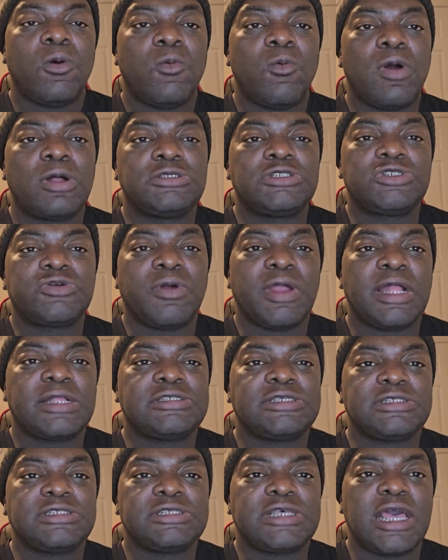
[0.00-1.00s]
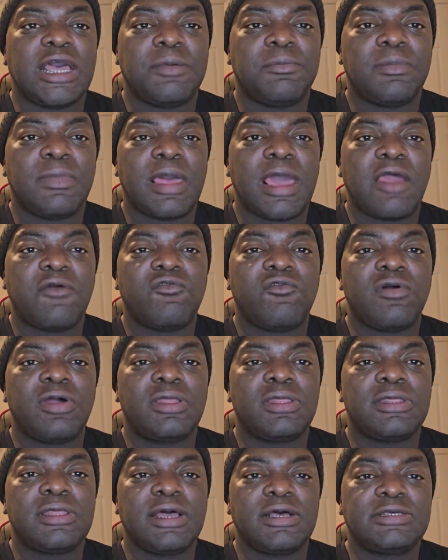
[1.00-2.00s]
one story that's the same.
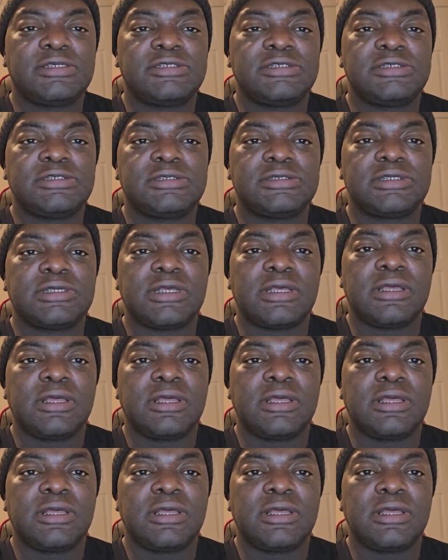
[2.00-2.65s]
Everyone does